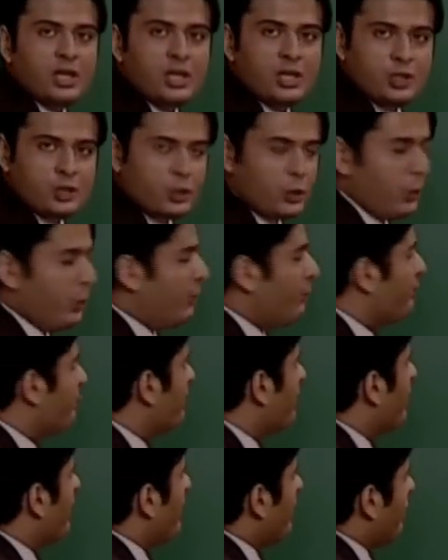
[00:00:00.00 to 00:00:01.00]
So,
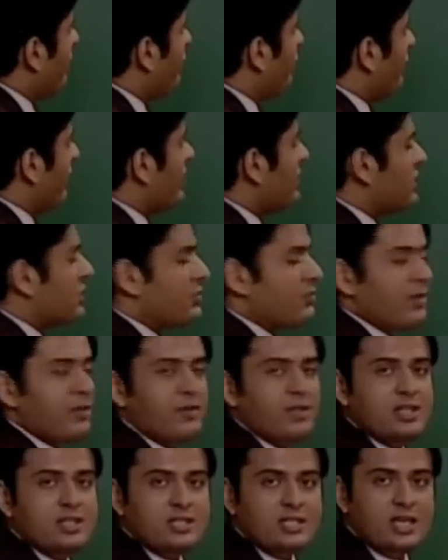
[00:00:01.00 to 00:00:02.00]
first we
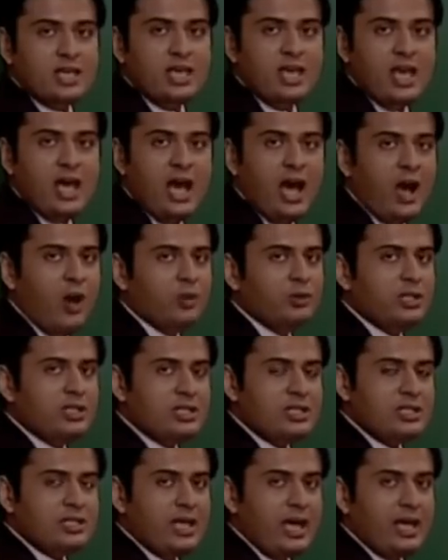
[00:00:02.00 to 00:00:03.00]
will see how
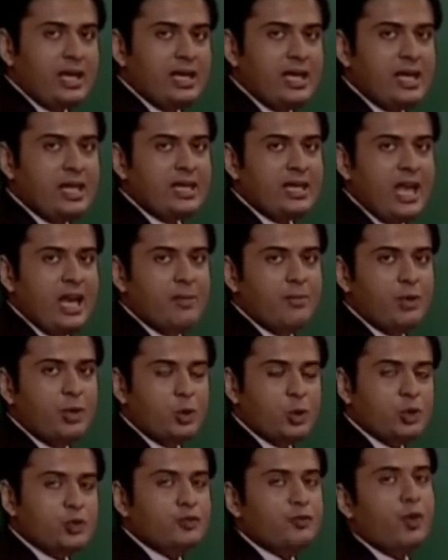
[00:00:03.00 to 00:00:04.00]
this technique can be
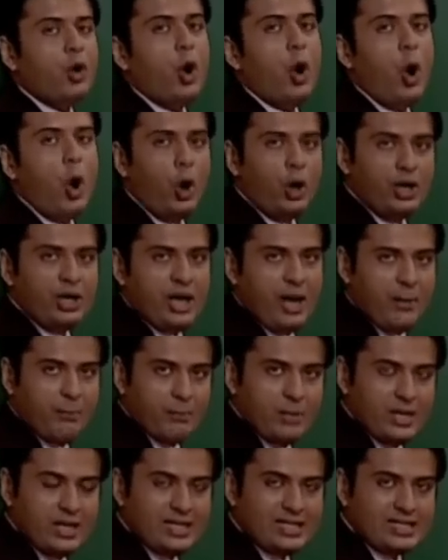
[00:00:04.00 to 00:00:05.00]
used for odd
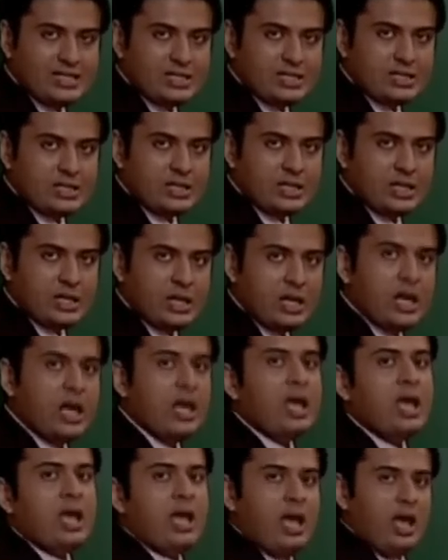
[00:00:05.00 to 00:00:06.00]
numbers.
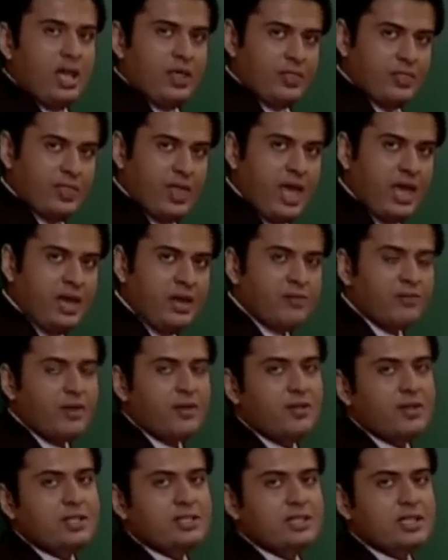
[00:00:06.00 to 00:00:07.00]
Then we
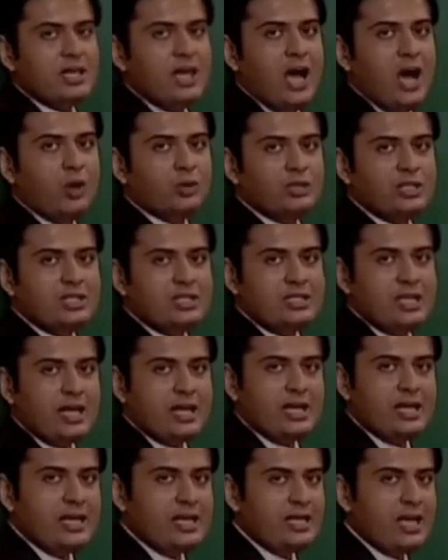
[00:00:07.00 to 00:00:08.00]
will see how this
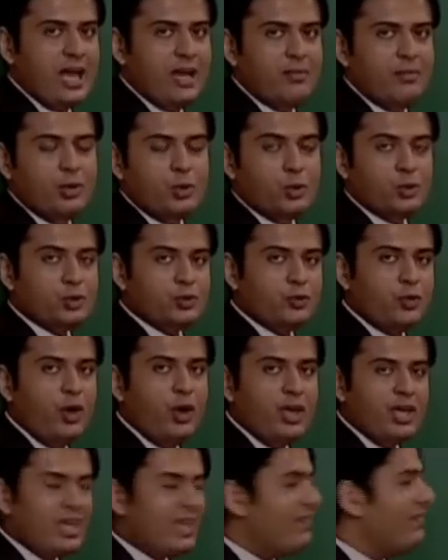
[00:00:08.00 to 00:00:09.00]
technique can be used
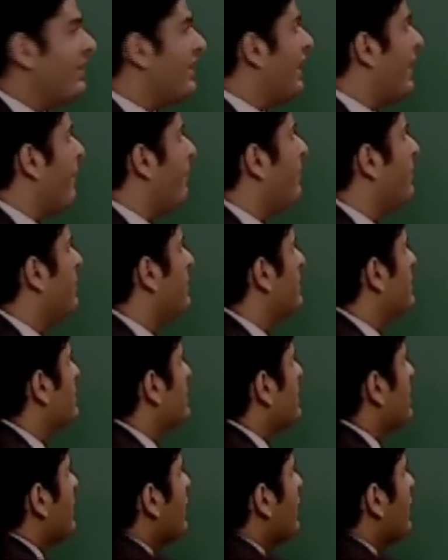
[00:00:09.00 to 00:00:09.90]
for even numbers.